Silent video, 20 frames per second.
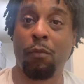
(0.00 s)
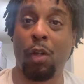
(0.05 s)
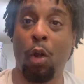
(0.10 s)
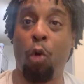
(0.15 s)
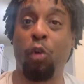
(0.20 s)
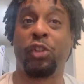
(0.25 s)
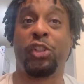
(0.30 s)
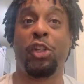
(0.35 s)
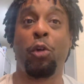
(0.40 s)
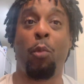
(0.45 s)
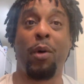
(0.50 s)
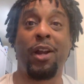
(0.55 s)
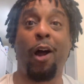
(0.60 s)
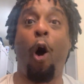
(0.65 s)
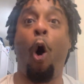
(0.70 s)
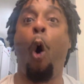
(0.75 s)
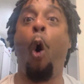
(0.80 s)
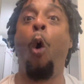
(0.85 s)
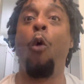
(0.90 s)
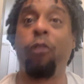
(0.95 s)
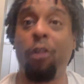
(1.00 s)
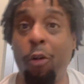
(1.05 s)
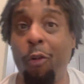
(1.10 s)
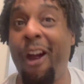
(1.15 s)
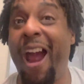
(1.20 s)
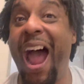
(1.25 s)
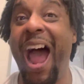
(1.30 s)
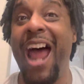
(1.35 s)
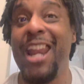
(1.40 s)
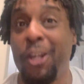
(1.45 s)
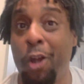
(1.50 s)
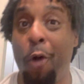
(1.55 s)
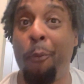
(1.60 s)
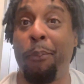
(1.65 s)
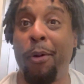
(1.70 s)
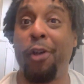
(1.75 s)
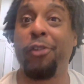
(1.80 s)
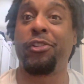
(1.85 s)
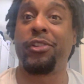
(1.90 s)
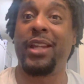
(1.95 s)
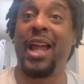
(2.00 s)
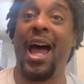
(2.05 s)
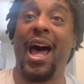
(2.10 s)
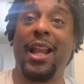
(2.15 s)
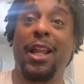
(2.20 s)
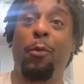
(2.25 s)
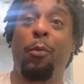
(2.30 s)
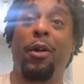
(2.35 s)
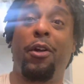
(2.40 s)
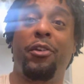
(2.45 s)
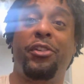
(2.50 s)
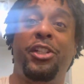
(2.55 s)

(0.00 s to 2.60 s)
Or she wanna override your personality with her.